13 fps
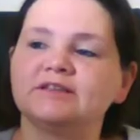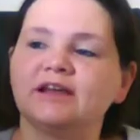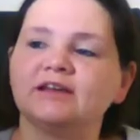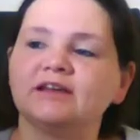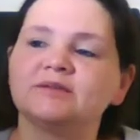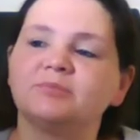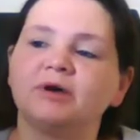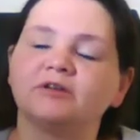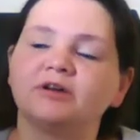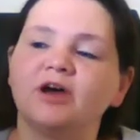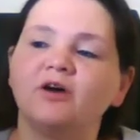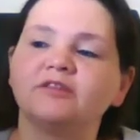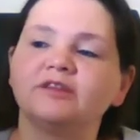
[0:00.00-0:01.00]
tell us about
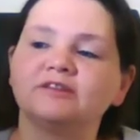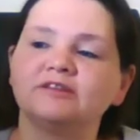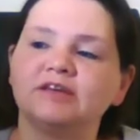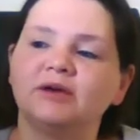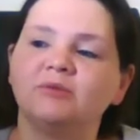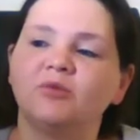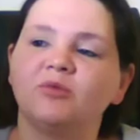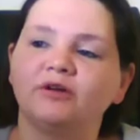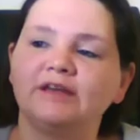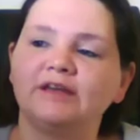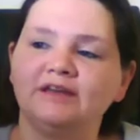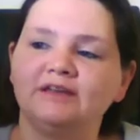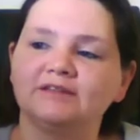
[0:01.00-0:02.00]
how the
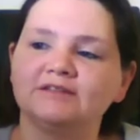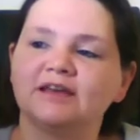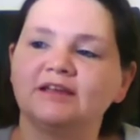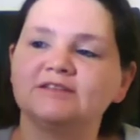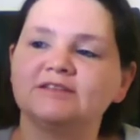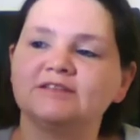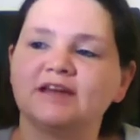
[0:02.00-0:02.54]
DMRE intends